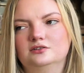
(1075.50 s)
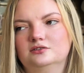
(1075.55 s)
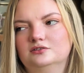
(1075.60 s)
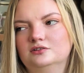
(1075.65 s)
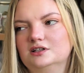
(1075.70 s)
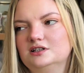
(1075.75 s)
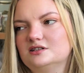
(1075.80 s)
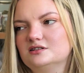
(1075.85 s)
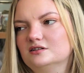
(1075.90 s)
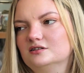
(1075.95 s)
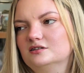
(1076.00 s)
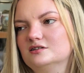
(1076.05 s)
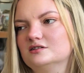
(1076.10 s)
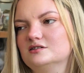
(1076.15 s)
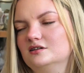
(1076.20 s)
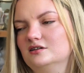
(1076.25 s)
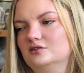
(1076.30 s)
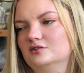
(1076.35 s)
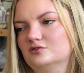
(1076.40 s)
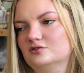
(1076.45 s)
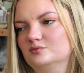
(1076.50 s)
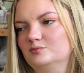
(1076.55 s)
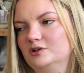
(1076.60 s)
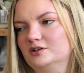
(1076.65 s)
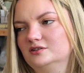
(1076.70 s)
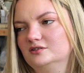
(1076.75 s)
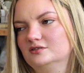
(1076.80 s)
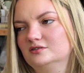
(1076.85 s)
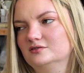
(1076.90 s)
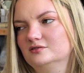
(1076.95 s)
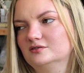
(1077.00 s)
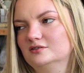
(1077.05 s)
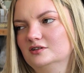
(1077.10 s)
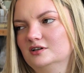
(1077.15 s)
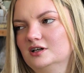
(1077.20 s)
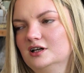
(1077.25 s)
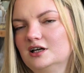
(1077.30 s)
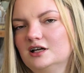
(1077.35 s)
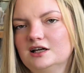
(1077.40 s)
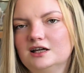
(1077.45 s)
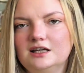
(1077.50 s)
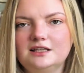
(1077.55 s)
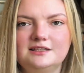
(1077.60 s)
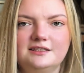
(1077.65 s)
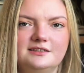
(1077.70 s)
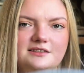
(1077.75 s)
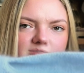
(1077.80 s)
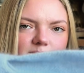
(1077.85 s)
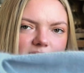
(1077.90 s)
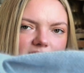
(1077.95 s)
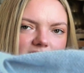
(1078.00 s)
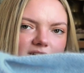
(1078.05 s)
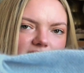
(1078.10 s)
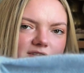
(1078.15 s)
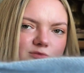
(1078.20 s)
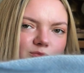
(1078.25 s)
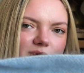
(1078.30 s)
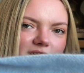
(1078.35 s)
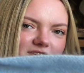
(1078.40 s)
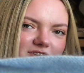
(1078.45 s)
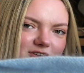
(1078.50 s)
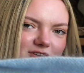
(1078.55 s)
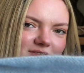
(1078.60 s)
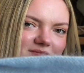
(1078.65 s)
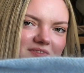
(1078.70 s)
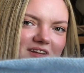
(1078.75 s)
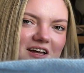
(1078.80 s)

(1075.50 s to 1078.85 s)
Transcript: it's not a standard, but it's a typical sweater.